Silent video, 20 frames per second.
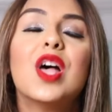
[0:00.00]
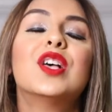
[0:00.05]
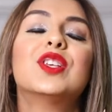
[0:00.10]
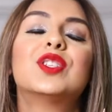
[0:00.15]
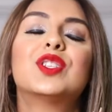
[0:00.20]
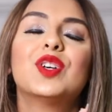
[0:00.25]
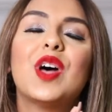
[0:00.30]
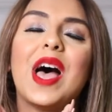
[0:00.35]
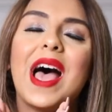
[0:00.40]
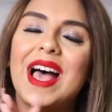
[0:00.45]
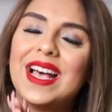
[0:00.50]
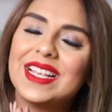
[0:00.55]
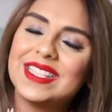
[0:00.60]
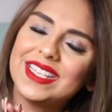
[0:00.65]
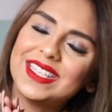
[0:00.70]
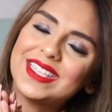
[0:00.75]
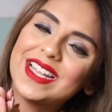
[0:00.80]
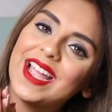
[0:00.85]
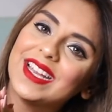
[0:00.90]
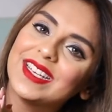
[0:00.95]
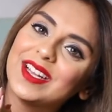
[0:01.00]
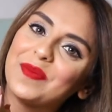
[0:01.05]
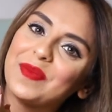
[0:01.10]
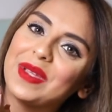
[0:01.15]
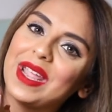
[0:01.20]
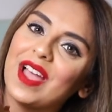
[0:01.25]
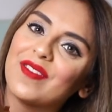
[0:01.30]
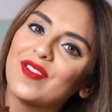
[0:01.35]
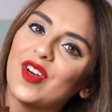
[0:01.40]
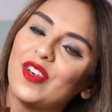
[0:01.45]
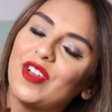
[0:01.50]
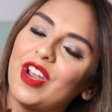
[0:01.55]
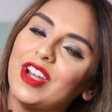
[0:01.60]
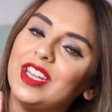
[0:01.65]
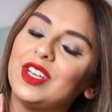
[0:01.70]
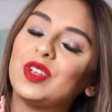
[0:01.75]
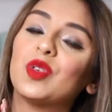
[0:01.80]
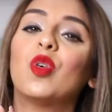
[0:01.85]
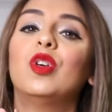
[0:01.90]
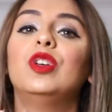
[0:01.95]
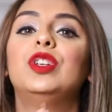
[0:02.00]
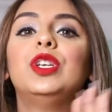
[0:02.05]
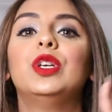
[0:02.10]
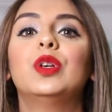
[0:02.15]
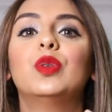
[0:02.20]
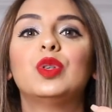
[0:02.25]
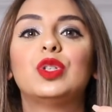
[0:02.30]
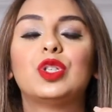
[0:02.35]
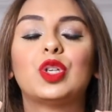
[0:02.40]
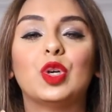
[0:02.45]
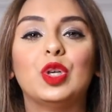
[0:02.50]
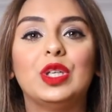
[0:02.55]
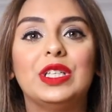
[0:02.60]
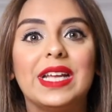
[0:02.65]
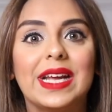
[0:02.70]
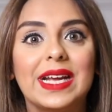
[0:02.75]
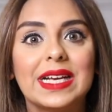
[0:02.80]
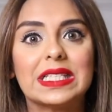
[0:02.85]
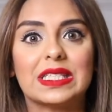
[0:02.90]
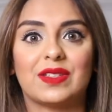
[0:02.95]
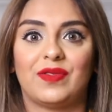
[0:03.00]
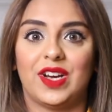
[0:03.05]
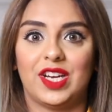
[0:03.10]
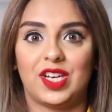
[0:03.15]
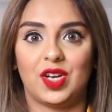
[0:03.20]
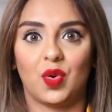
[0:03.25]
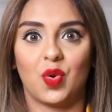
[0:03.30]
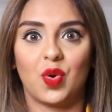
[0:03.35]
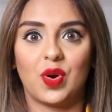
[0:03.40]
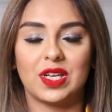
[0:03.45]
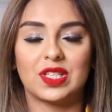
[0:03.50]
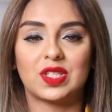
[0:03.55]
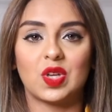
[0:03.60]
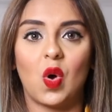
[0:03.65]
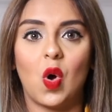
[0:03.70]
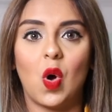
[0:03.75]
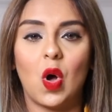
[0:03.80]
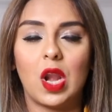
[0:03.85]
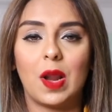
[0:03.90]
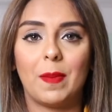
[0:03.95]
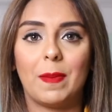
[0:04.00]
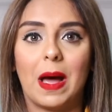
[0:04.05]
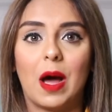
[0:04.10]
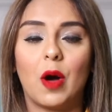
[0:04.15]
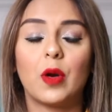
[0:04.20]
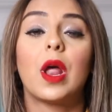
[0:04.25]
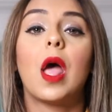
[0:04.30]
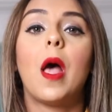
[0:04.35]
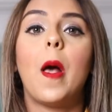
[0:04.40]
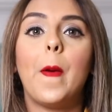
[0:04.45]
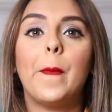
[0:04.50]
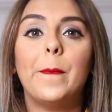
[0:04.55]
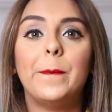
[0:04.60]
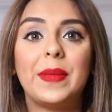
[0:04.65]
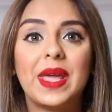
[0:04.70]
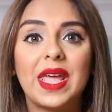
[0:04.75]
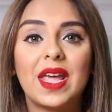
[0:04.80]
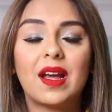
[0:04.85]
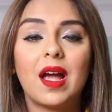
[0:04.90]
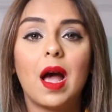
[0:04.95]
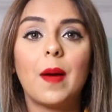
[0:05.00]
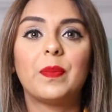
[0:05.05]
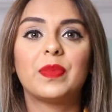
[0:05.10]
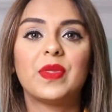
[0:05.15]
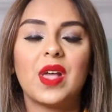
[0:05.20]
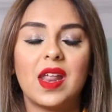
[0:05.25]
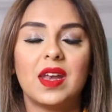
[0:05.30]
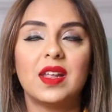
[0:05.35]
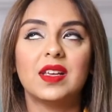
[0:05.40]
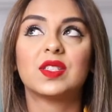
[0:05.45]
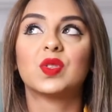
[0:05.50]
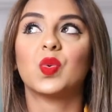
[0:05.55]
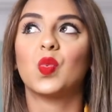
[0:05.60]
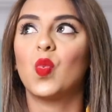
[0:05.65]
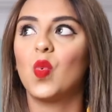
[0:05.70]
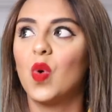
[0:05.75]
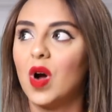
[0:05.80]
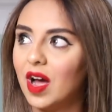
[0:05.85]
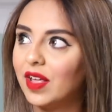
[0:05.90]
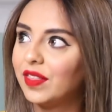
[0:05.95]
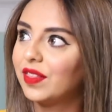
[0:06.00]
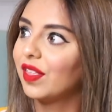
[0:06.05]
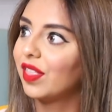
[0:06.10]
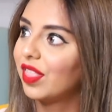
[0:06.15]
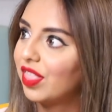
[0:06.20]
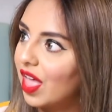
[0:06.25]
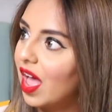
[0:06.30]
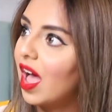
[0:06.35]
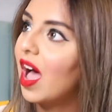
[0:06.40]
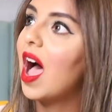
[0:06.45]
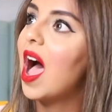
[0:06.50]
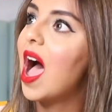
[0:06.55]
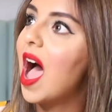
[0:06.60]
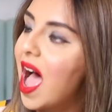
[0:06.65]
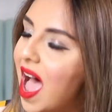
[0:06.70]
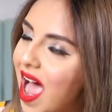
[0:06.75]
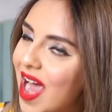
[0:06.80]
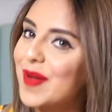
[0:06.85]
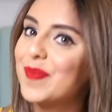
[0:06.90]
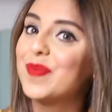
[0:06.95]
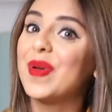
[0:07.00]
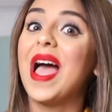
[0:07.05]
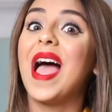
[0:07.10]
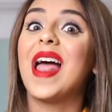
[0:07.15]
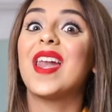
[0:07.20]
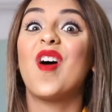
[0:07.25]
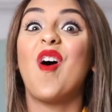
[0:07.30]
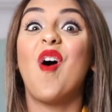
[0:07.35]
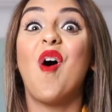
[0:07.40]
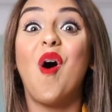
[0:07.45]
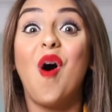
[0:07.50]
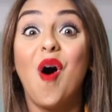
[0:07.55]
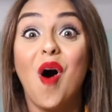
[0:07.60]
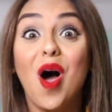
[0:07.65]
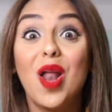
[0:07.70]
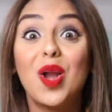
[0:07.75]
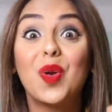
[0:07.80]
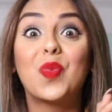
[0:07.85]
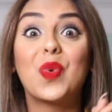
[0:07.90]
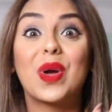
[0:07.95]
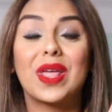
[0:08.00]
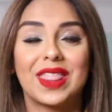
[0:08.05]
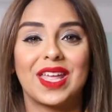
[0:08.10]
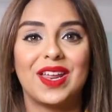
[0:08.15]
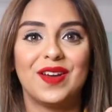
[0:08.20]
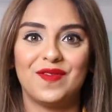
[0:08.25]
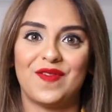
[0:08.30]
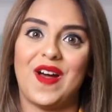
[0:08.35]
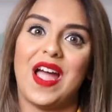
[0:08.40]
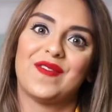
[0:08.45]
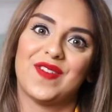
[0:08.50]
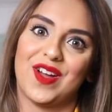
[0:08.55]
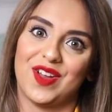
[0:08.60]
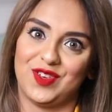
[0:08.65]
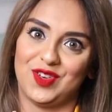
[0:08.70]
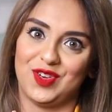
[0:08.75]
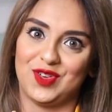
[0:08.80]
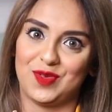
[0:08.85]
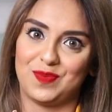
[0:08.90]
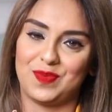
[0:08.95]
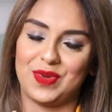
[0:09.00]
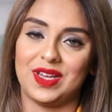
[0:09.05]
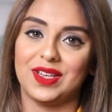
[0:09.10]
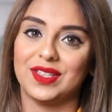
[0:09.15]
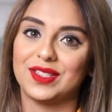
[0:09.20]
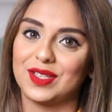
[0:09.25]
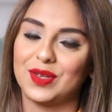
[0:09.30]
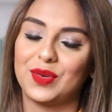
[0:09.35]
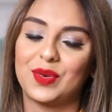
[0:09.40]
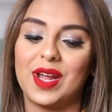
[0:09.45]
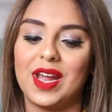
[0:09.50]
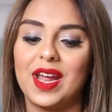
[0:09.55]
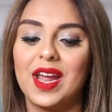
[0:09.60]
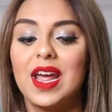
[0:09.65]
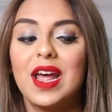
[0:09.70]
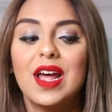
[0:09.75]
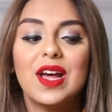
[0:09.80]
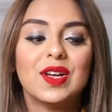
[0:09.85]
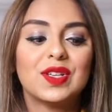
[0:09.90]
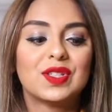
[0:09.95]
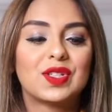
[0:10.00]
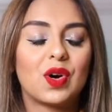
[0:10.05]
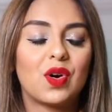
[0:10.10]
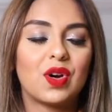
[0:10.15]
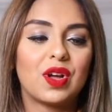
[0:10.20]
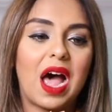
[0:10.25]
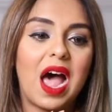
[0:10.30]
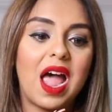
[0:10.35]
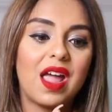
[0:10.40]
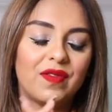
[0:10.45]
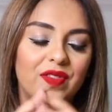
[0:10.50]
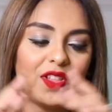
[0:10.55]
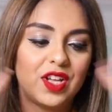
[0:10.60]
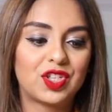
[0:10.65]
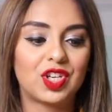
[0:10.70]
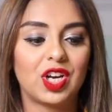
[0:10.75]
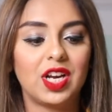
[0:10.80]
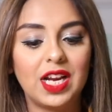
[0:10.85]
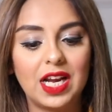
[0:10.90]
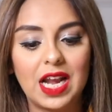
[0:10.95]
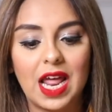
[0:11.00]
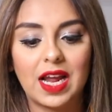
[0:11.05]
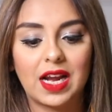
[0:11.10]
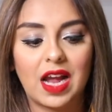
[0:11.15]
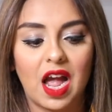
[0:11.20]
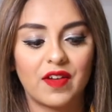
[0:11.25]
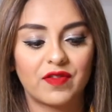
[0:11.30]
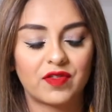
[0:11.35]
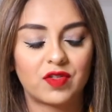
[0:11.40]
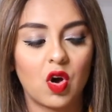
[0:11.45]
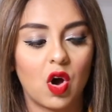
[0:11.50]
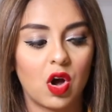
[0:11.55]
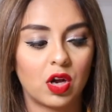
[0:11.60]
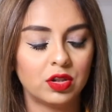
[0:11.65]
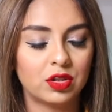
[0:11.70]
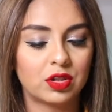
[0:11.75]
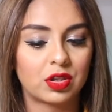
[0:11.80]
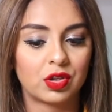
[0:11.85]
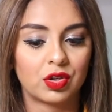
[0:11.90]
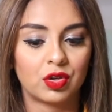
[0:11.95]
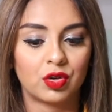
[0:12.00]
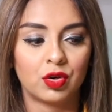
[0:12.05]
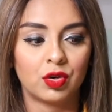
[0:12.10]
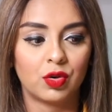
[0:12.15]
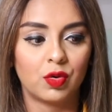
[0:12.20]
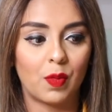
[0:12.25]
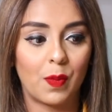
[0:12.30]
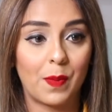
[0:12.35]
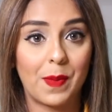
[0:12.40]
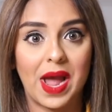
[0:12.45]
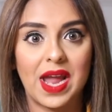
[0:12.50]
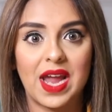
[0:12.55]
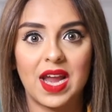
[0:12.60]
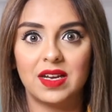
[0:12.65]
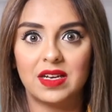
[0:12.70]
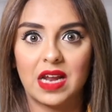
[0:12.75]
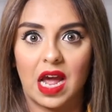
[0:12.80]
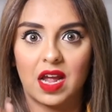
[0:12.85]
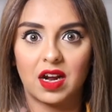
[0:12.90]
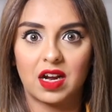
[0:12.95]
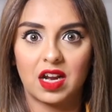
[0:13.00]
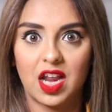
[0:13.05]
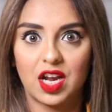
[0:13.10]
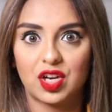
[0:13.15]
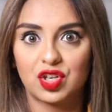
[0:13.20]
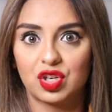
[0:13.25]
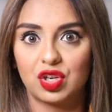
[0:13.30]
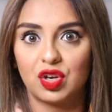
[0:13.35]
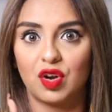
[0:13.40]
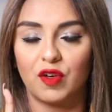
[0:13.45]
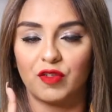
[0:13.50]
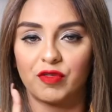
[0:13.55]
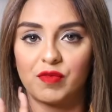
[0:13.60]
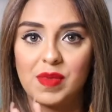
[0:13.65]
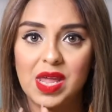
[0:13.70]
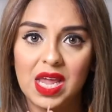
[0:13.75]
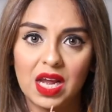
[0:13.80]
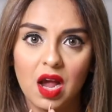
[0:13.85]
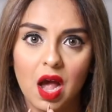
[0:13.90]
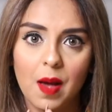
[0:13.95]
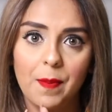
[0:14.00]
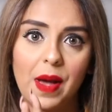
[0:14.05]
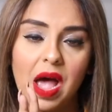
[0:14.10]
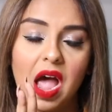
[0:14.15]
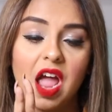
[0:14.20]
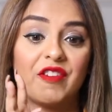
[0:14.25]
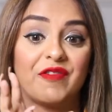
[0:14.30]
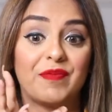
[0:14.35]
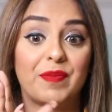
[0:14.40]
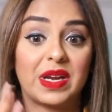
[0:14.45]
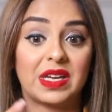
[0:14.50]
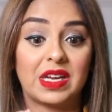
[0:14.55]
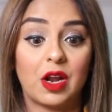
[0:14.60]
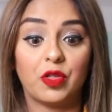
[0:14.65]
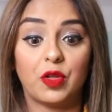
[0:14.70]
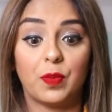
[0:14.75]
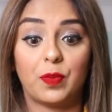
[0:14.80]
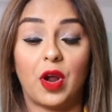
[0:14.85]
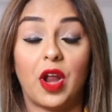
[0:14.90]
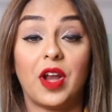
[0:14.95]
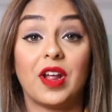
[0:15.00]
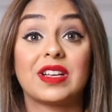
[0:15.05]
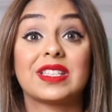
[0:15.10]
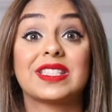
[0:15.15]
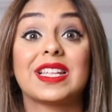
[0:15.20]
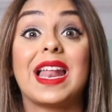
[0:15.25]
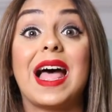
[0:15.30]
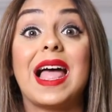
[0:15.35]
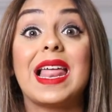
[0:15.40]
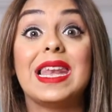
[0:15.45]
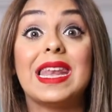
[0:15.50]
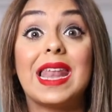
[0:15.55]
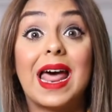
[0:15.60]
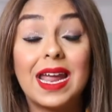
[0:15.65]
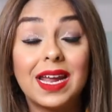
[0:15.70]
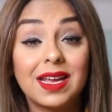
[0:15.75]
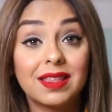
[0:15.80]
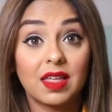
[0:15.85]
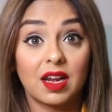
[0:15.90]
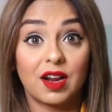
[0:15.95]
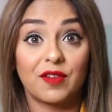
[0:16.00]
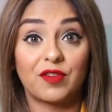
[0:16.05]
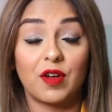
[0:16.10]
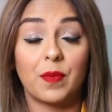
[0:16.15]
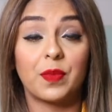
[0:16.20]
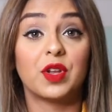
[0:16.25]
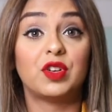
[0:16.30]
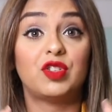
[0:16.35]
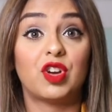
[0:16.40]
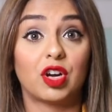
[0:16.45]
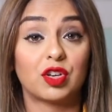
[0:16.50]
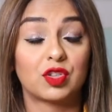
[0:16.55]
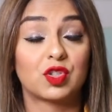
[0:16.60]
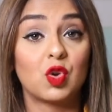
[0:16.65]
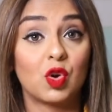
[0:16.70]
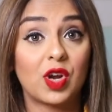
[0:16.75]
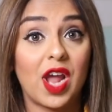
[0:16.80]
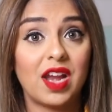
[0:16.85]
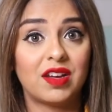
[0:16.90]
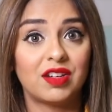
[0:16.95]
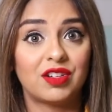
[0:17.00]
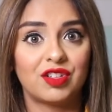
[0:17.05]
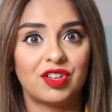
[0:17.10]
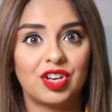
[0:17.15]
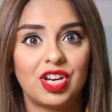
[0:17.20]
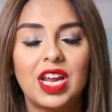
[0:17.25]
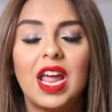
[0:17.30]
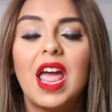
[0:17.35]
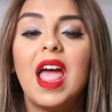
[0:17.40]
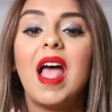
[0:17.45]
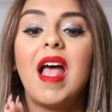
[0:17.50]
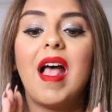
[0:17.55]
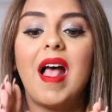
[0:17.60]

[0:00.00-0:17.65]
So as the title may have already told you, today's video is all about makeup that is worth the hype and all within 500 rupees, okay? So I've literally I've gone through my entire collection of makeup. I've picked out the products that I like that are from the drugstore category.